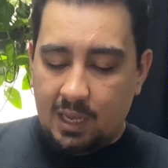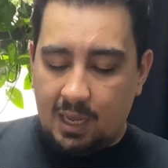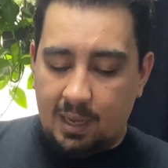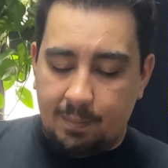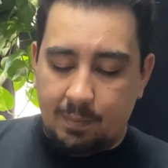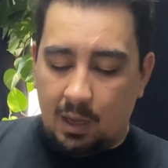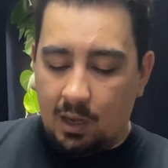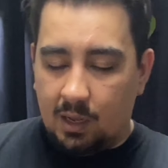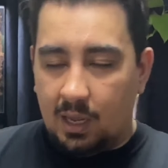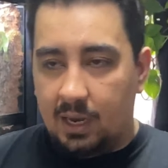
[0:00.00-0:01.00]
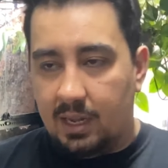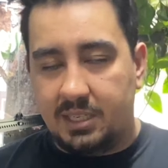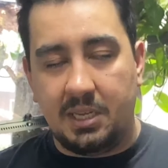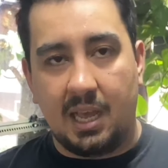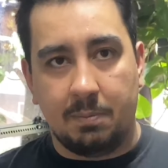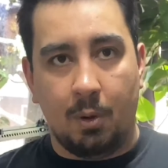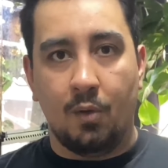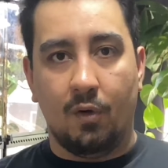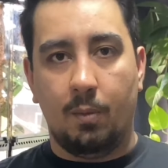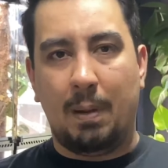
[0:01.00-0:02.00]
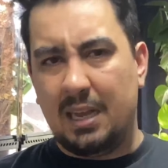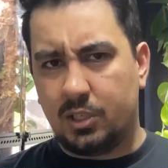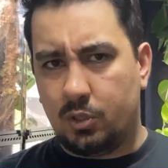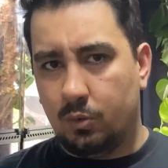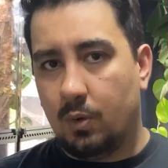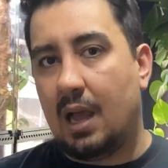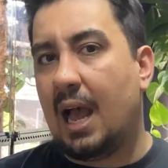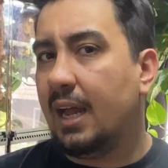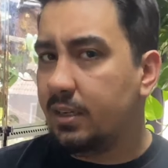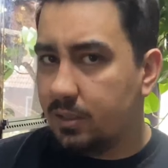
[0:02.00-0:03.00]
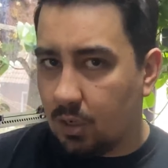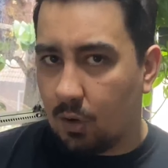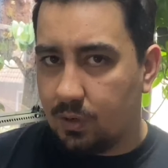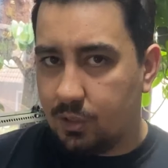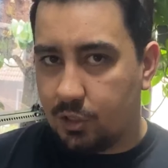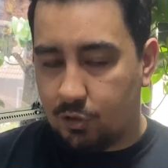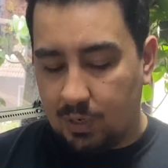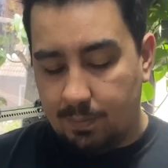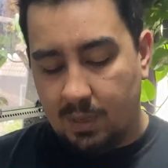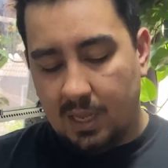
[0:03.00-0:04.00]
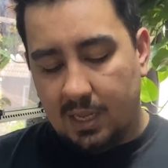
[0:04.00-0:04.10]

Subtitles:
unless he had both pastel and orange dream.